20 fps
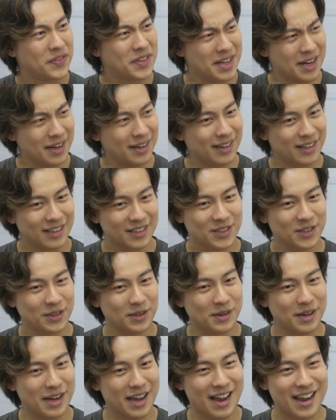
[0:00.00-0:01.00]
Yeah,
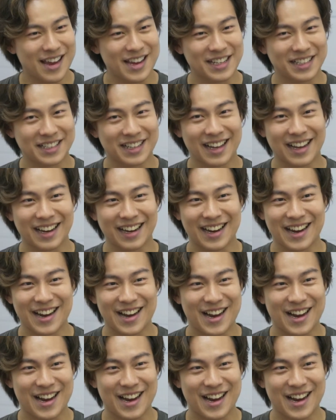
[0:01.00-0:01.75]
so it's like